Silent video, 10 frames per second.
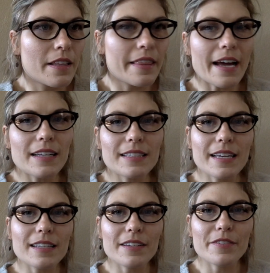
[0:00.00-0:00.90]
That is the
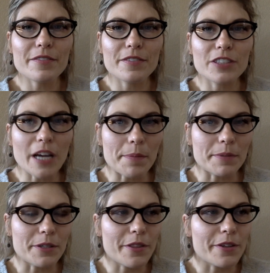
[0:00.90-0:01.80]
end of
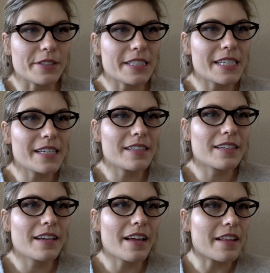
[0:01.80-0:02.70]
chapter 13,
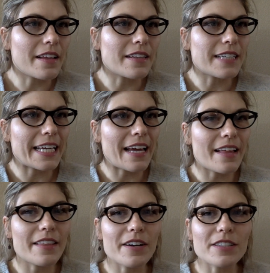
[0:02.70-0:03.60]
and
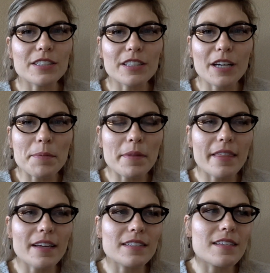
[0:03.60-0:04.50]
again, there are just a couple
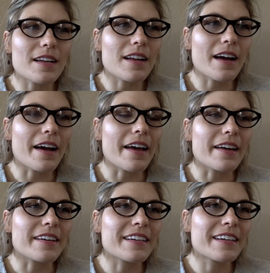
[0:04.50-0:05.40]
things
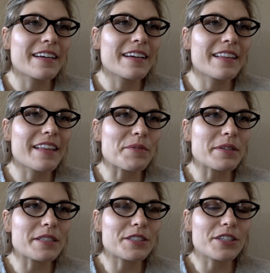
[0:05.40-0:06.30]
that
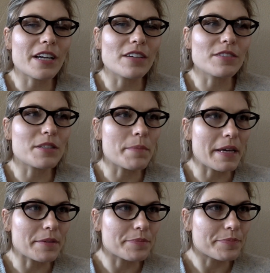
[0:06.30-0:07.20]
really stood out to
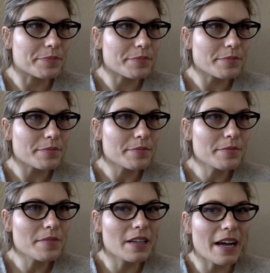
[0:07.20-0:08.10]
me.
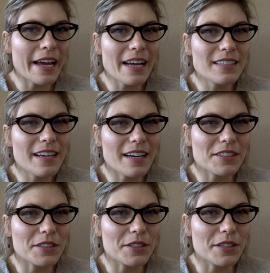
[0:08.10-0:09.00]
I had to
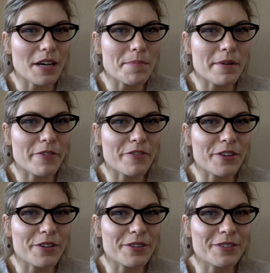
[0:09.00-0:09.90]
actually look up a
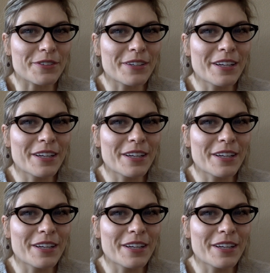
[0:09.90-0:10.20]
few